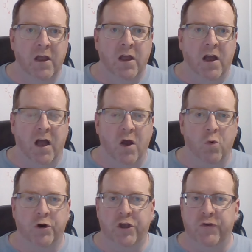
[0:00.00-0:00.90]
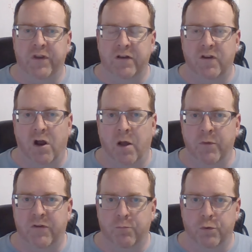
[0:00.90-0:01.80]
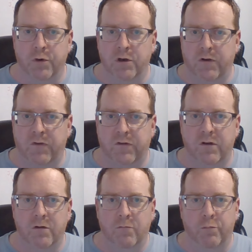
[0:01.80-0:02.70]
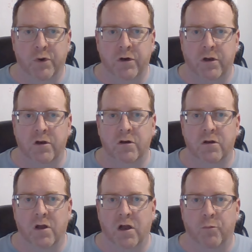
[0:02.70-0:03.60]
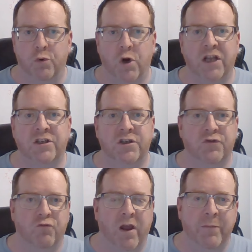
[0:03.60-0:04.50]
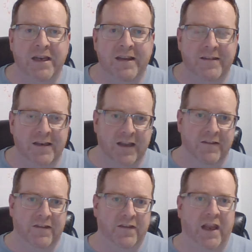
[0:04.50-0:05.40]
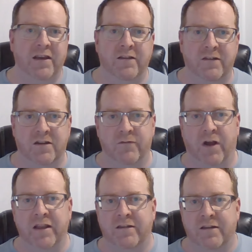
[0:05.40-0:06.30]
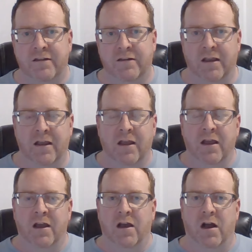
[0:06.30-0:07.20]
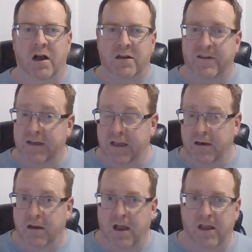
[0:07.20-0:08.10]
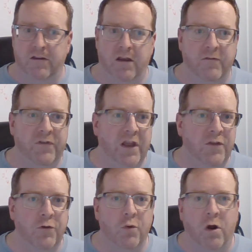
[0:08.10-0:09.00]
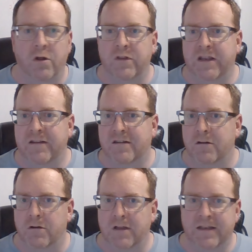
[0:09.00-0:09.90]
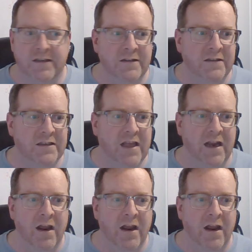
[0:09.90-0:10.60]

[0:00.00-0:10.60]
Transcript: Uh, we're using Thomas Brooks' book, uh, Precious Remedies Against Satan's Devices. Because uh, again, as I've said through all these little lessons, that